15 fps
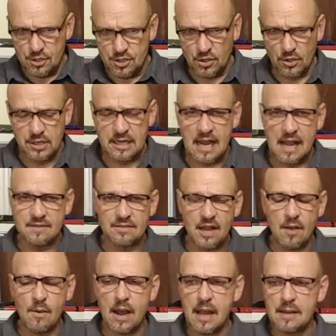show you guys
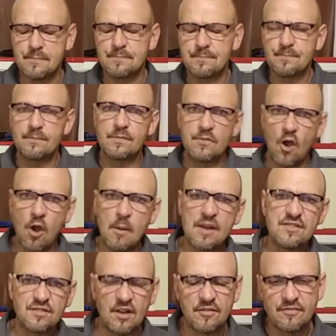how I thaw my
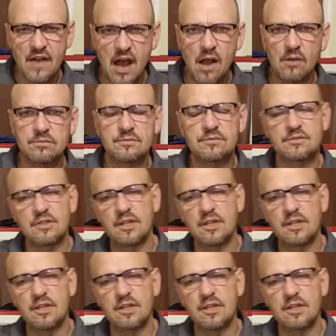stuff out,